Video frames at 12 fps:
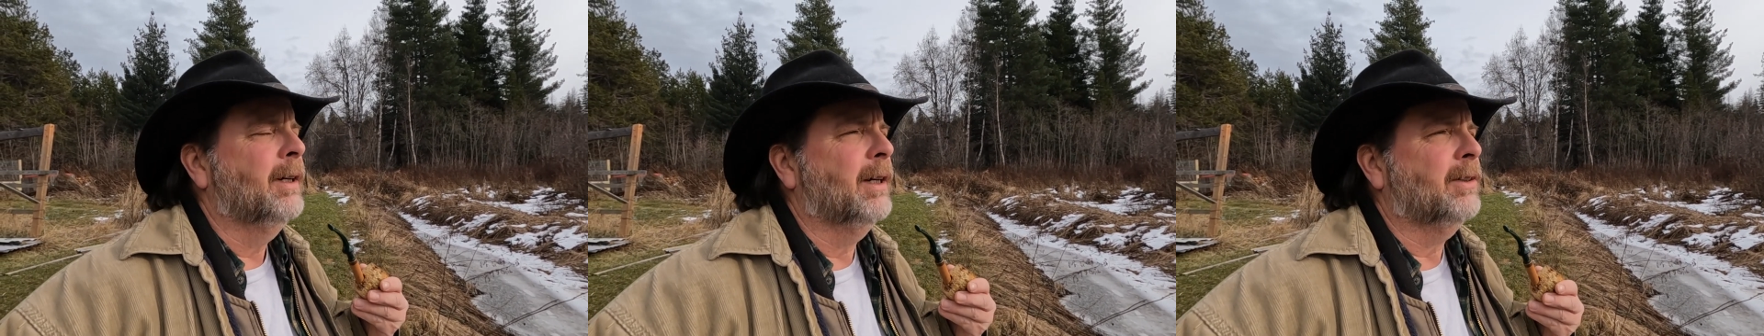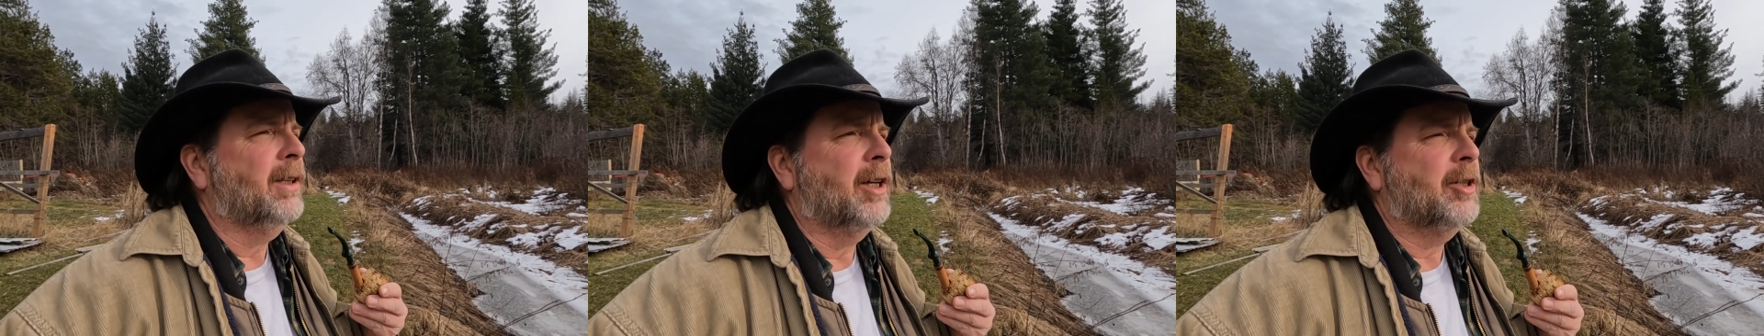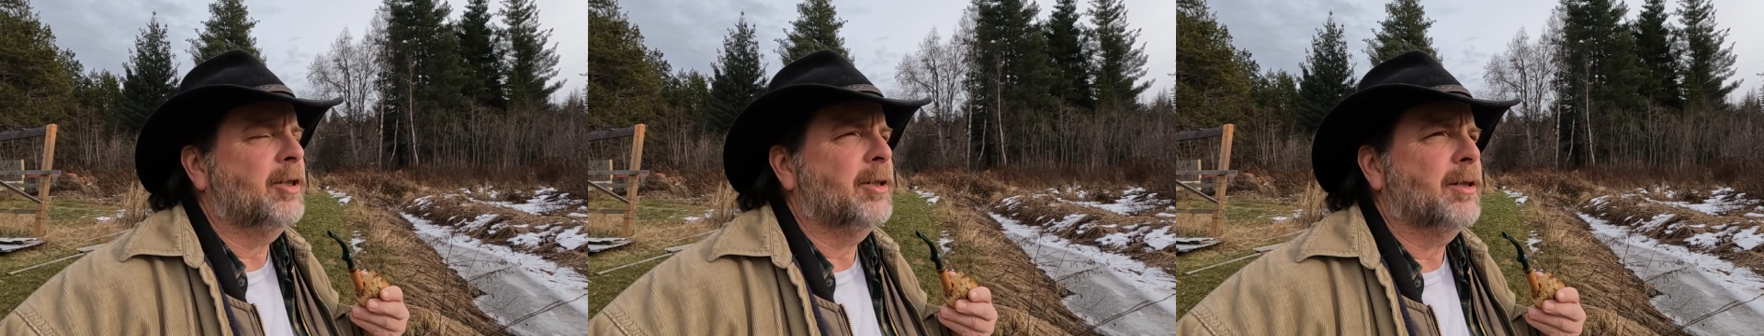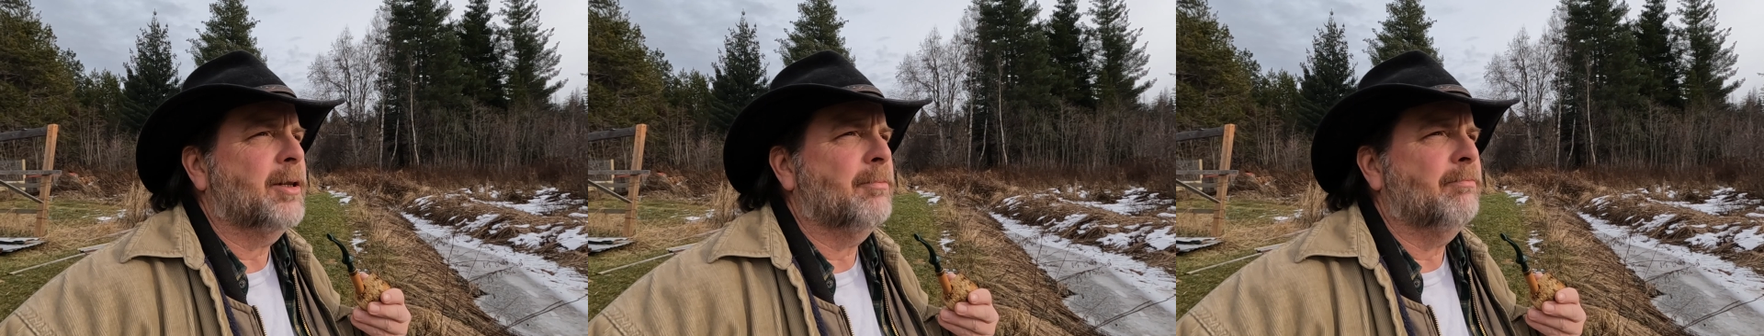I thought
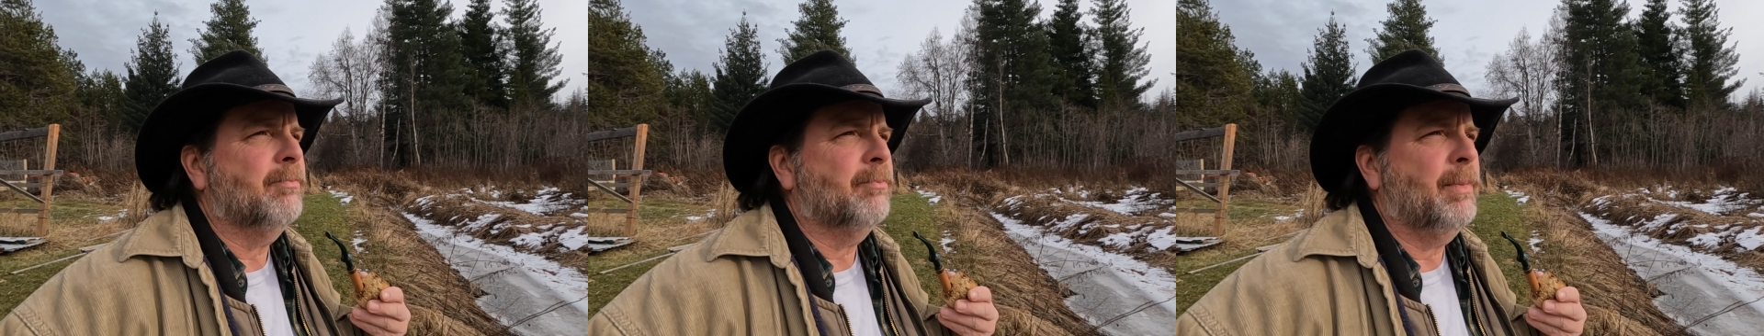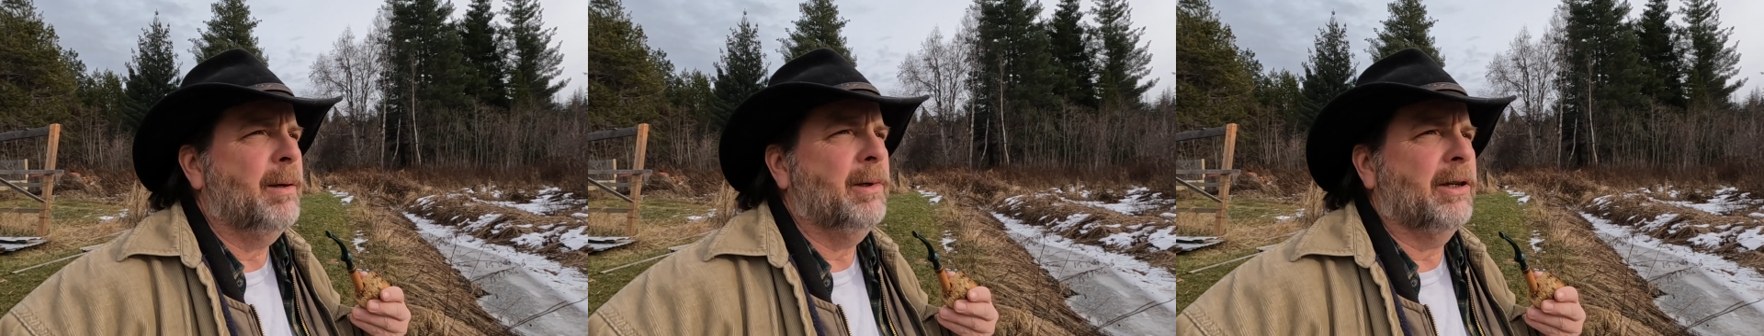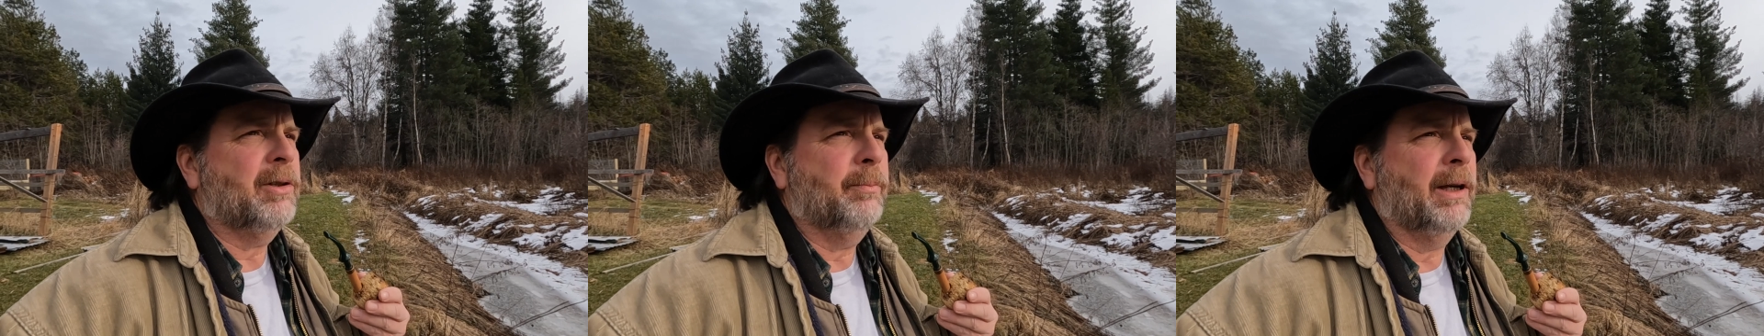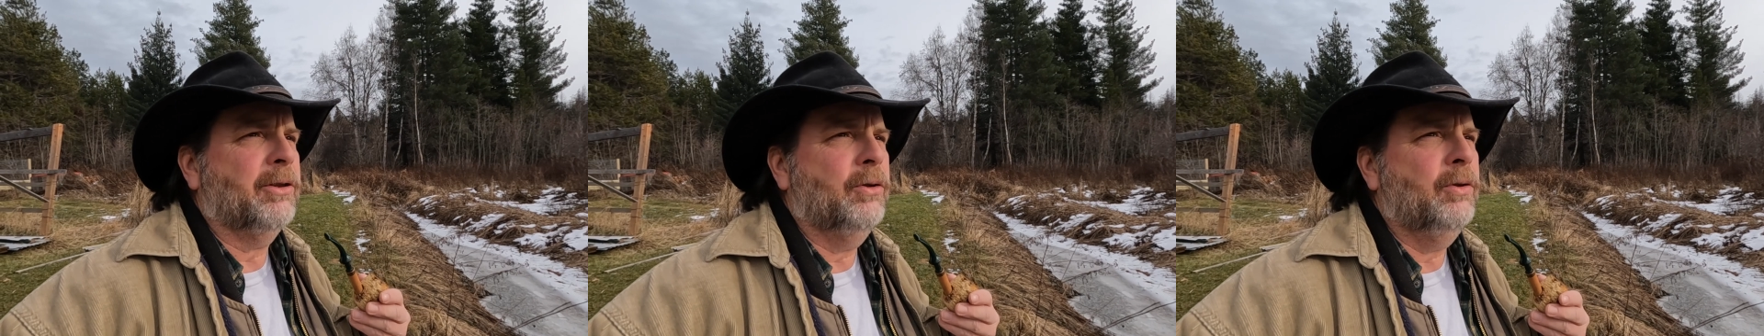maybe I should
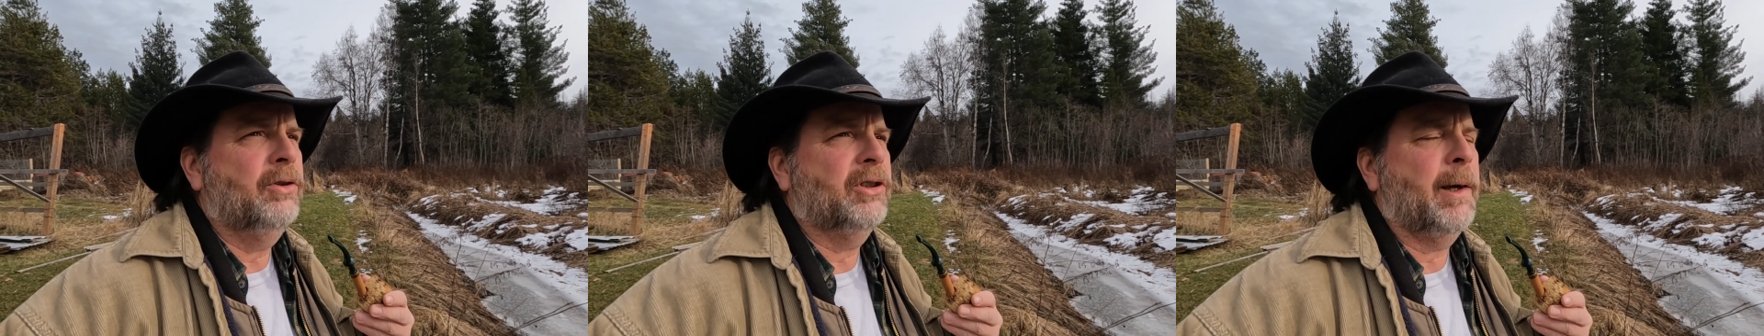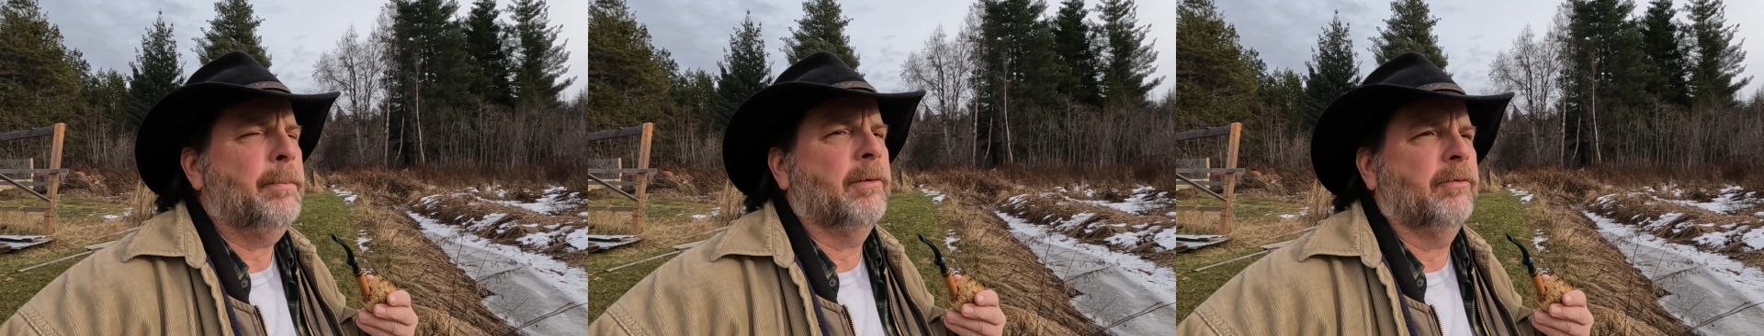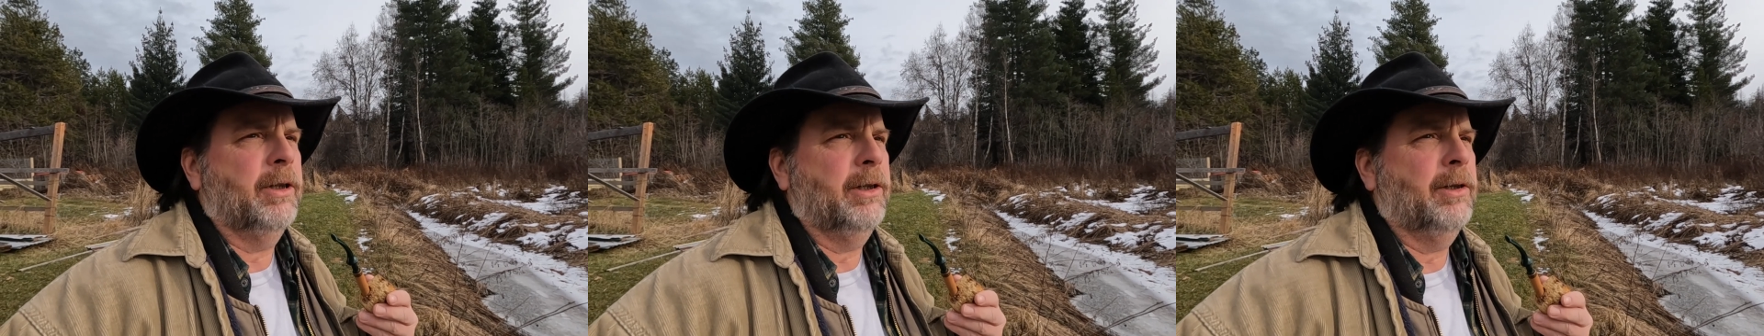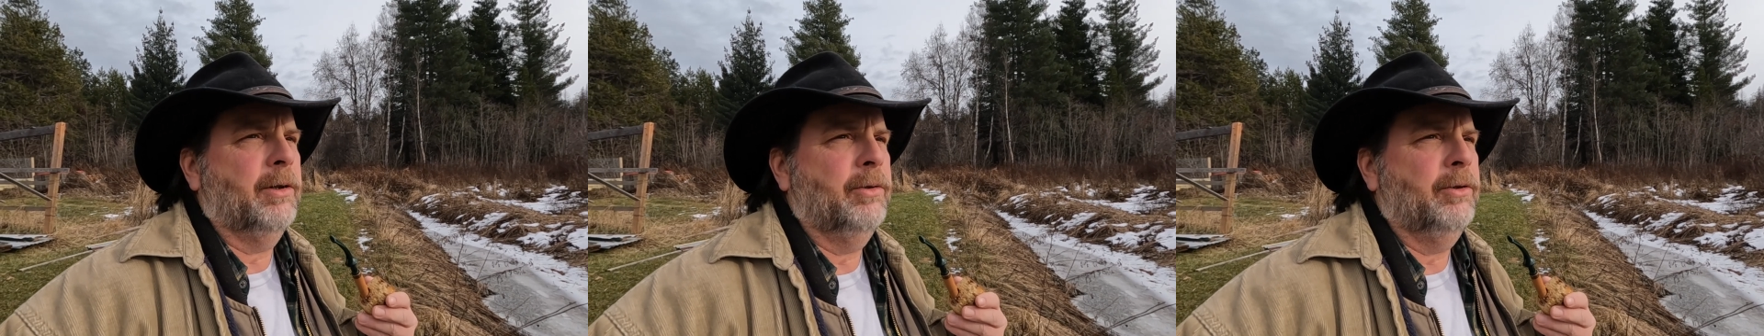make two separate
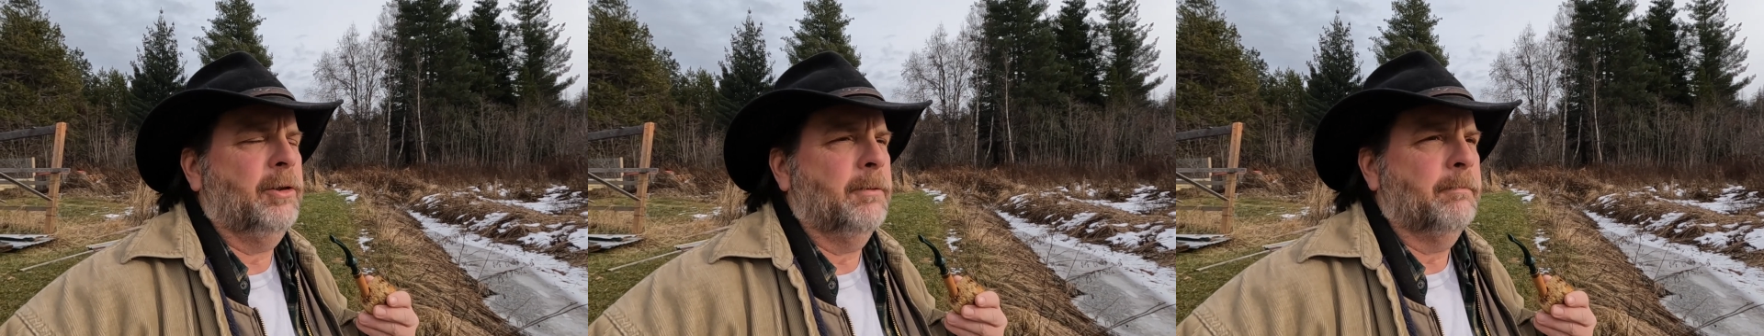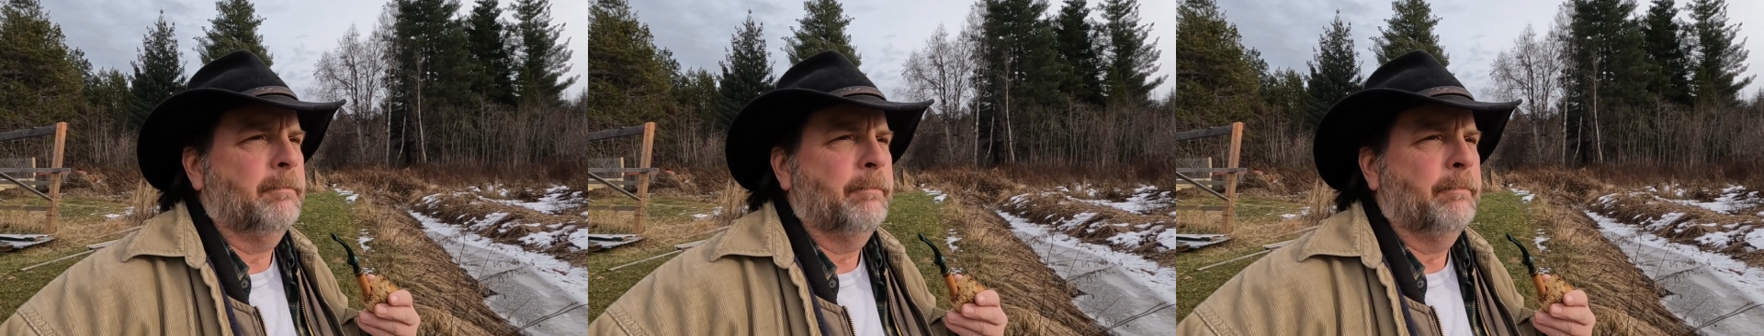videos,